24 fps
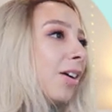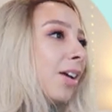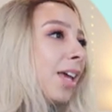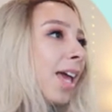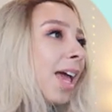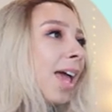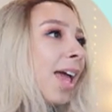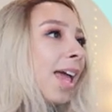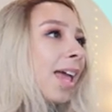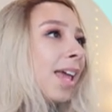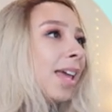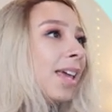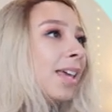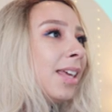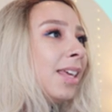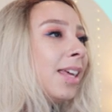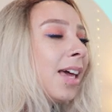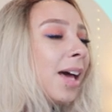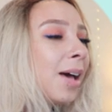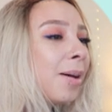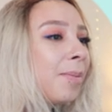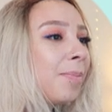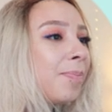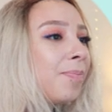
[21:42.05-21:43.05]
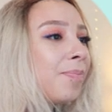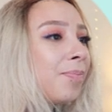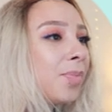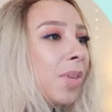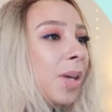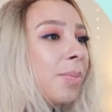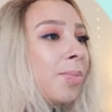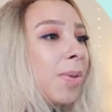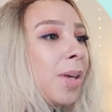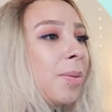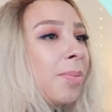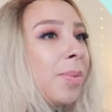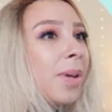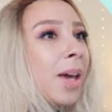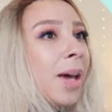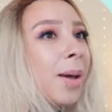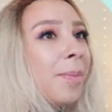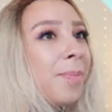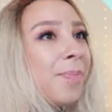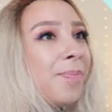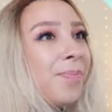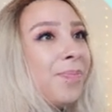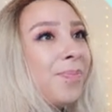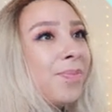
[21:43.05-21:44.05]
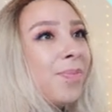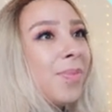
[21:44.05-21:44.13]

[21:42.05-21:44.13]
Okay. Yep. Yep, yep, yep.